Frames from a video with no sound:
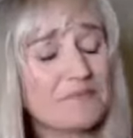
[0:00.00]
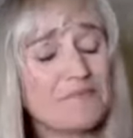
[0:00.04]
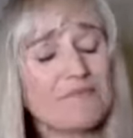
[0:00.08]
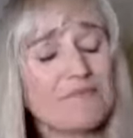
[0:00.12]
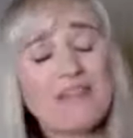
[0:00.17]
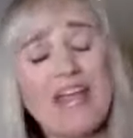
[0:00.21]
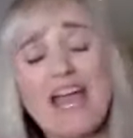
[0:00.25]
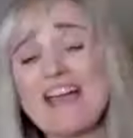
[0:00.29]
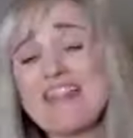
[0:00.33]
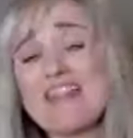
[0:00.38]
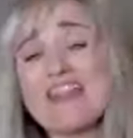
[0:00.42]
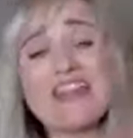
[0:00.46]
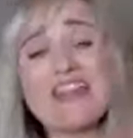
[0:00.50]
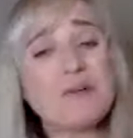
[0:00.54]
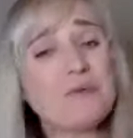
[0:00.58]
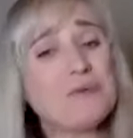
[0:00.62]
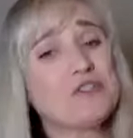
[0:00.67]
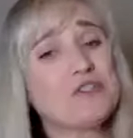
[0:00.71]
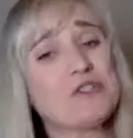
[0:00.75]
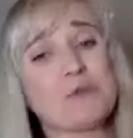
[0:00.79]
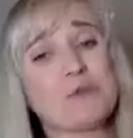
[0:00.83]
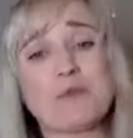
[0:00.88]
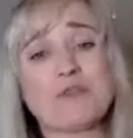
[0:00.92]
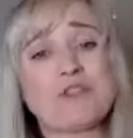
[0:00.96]
And then it
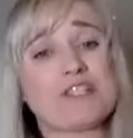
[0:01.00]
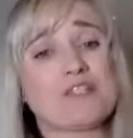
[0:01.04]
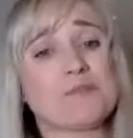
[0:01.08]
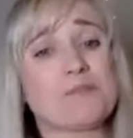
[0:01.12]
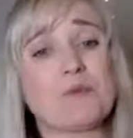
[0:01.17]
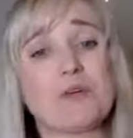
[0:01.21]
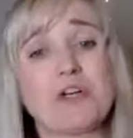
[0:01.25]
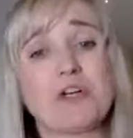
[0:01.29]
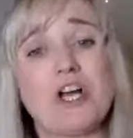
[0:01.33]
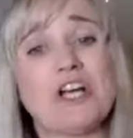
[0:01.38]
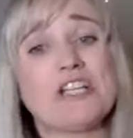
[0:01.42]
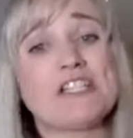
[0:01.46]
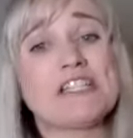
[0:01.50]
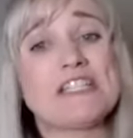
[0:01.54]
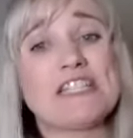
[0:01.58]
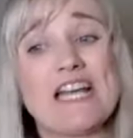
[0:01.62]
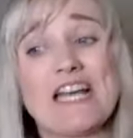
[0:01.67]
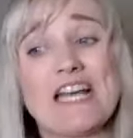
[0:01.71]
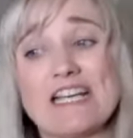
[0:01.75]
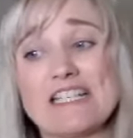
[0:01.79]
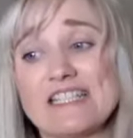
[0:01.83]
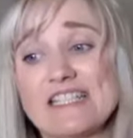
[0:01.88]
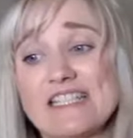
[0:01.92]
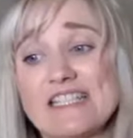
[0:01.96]
was through this
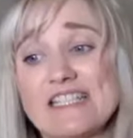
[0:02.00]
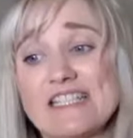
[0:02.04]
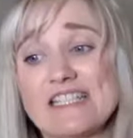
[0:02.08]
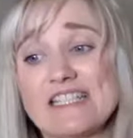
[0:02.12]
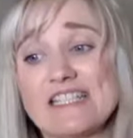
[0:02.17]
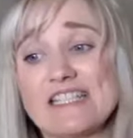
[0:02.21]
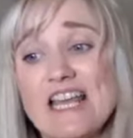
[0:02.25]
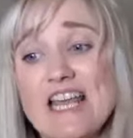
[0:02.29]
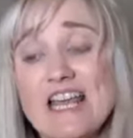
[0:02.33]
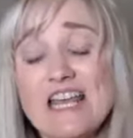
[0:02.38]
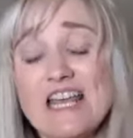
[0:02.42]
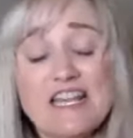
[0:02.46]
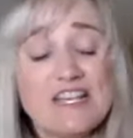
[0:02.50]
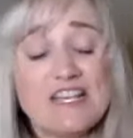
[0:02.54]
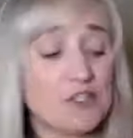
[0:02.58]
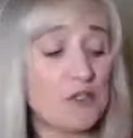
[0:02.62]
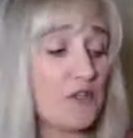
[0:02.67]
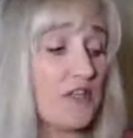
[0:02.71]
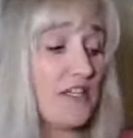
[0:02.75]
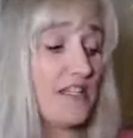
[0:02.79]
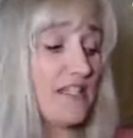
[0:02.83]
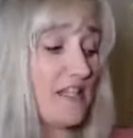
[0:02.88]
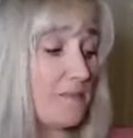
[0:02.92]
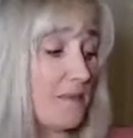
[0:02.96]
process. So
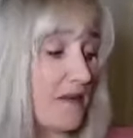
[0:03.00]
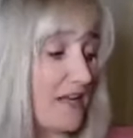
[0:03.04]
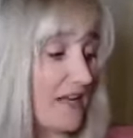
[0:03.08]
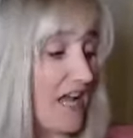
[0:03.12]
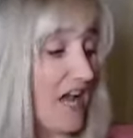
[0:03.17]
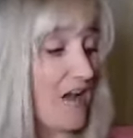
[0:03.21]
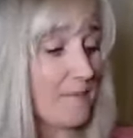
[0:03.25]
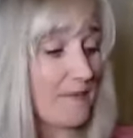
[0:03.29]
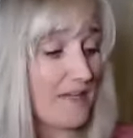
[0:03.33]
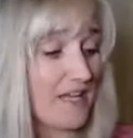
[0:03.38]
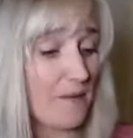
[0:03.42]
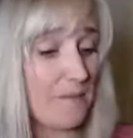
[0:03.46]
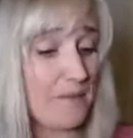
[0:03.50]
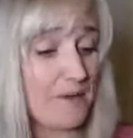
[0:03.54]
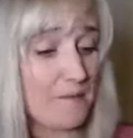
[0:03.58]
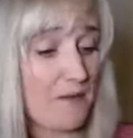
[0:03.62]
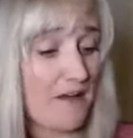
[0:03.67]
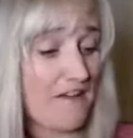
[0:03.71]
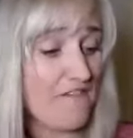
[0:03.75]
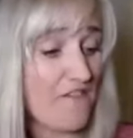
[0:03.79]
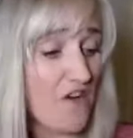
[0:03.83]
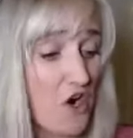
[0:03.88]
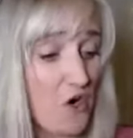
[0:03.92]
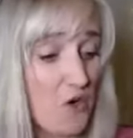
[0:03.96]
this had been coming up in my
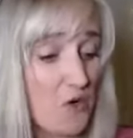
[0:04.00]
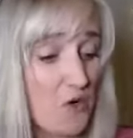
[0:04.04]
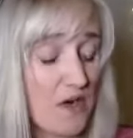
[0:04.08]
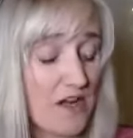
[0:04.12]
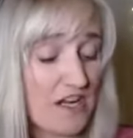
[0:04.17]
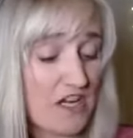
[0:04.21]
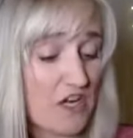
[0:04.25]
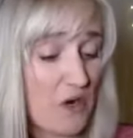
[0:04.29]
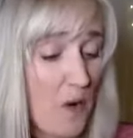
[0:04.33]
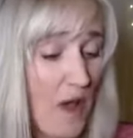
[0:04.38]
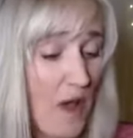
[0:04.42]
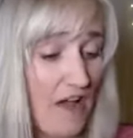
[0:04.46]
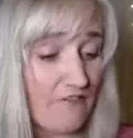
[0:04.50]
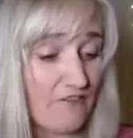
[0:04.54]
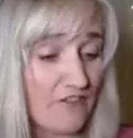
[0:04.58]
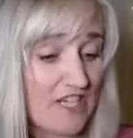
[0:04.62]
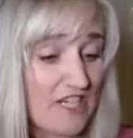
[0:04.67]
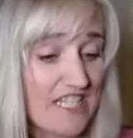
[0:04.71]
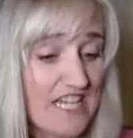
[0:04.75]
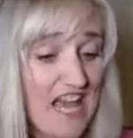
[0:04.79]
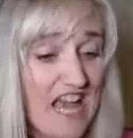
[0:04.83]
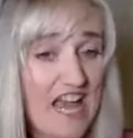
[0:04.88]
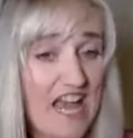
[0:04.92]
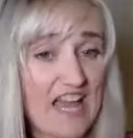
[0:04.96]
phone, every
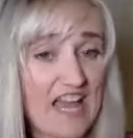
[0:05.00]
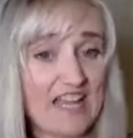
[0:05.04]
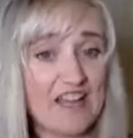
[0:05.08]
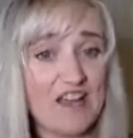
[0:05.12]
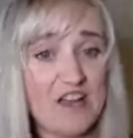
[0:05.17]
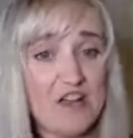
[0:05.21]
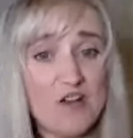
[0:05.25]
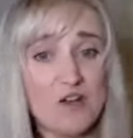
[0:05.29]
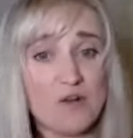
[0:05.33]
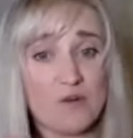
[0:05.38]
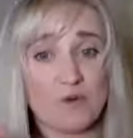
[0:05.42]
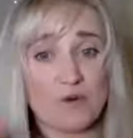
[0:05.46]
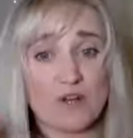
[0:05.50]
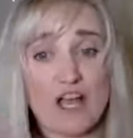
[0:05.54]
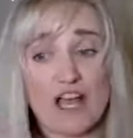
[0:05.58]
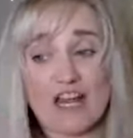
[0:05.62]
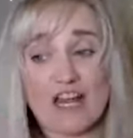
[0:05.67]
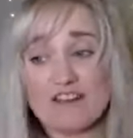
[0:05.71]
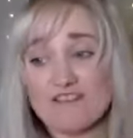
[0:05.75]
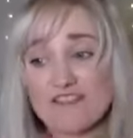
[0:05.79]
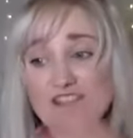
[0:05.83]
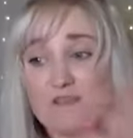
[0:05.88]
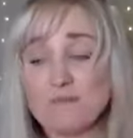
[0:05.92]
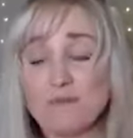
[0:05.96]
day. We're kind
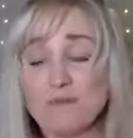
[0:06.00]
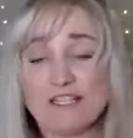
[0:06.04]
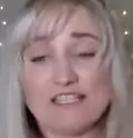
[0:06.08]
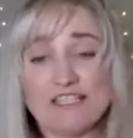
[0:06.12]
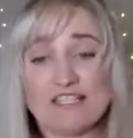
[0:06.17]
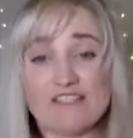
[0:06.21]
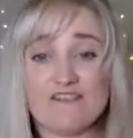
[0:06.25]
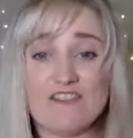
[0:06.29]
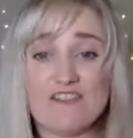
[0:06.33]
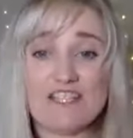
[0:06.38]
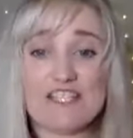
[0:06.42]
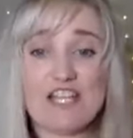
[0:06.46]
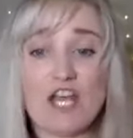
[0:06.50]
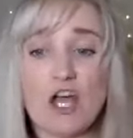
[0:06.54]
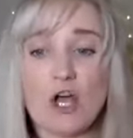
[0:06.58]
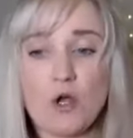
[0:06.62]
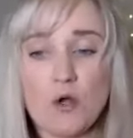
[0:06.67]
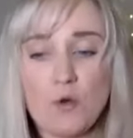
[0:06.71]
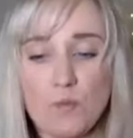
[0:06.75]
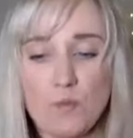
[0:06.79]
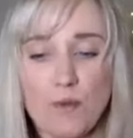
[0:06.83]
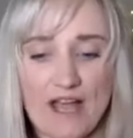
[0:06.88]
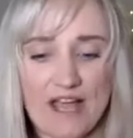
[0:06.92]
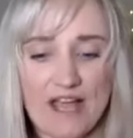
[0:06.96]
of in the midst of this
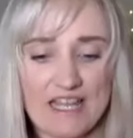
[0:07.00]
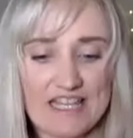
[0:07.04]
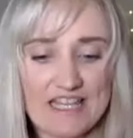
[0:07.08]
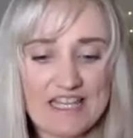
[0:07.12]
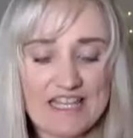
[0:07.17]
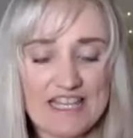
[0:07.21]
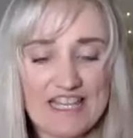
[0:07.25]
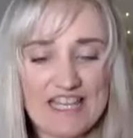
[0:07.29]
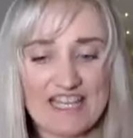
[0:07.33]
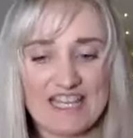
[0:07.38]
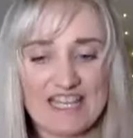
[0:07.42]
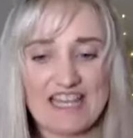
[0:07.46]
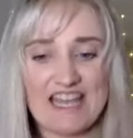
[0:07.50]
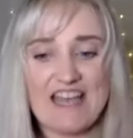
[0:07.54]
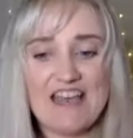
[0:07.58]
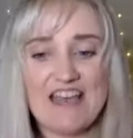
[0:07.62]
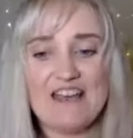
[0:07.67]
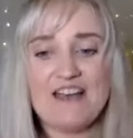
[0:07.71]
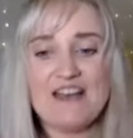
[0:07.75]
home buying thing.